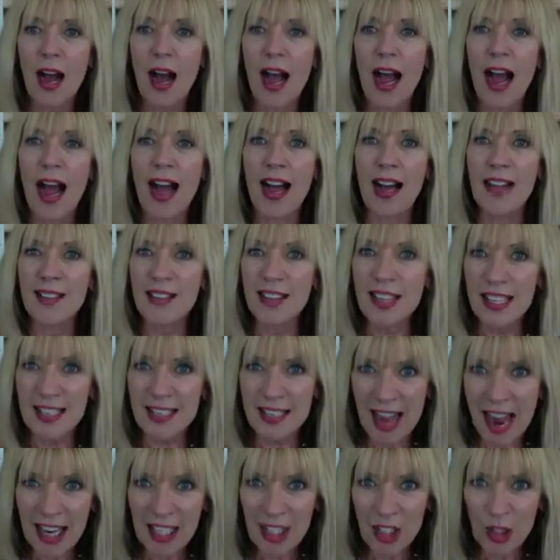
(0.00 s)
And the
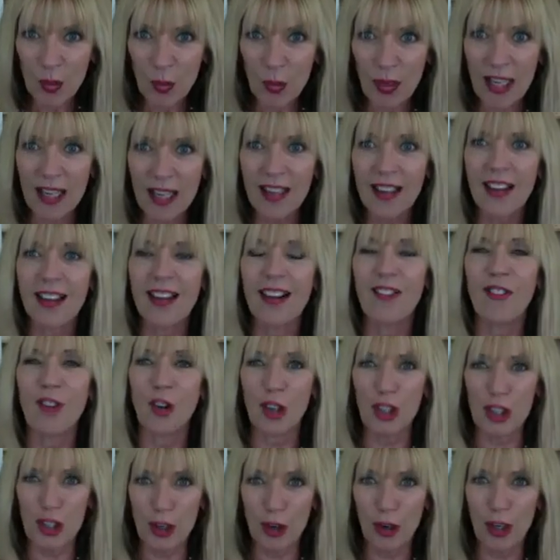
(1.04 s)
next week, for
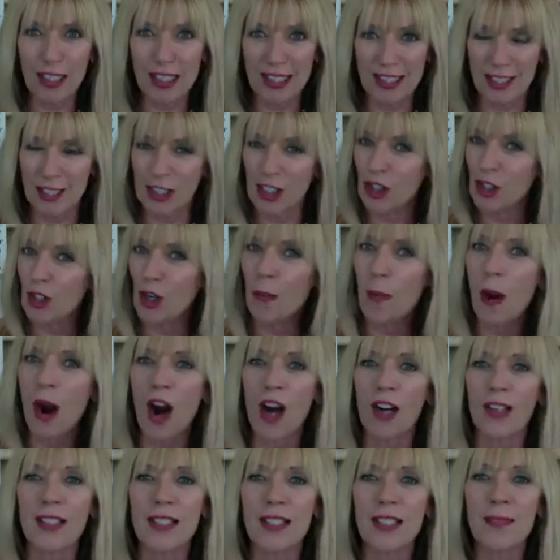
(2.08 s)
sure, because it's two
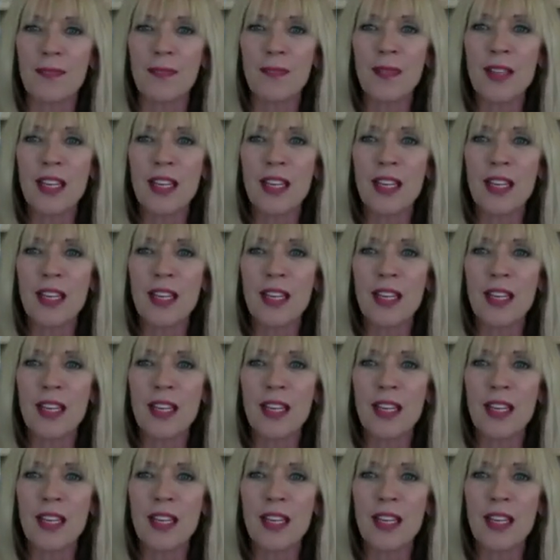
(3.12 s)
parts,